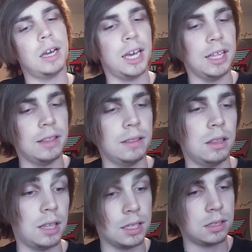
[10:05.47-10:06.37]

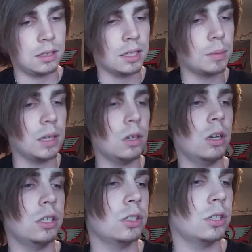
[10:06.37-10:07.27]
And that's my
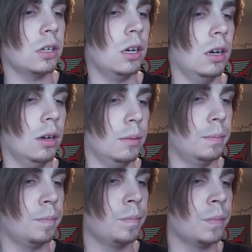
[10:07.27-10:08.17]
launch.
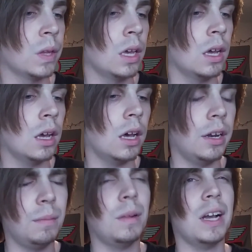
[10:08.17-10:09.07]
And
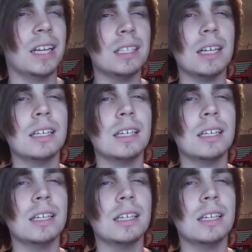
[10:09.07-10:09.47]
I guess I